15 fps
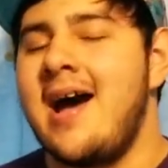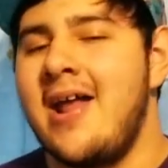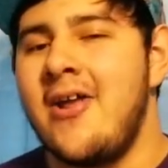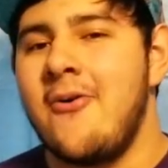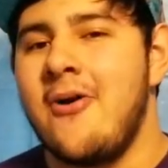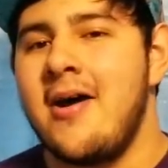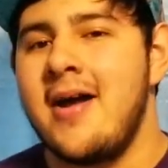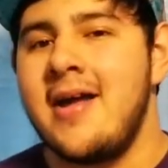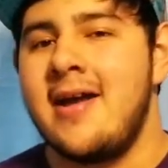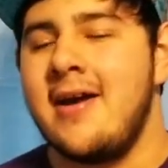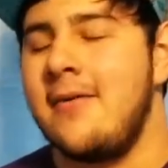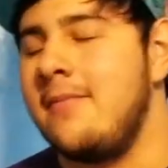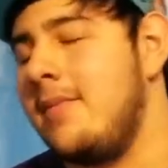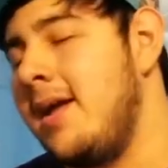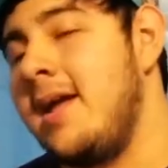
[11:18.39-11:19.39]
I know I
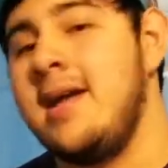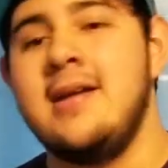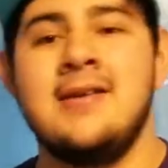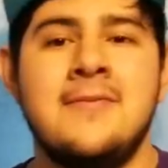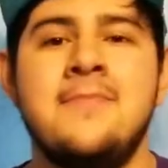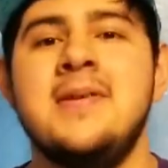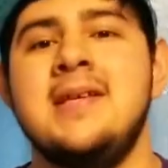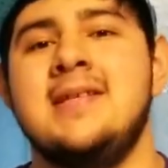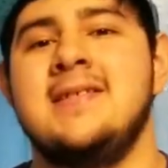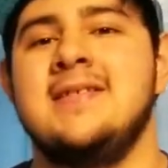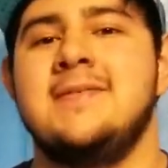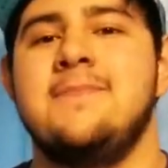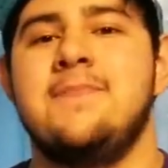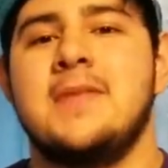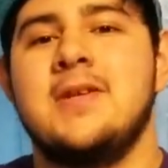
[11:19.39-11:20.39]
am, and peace.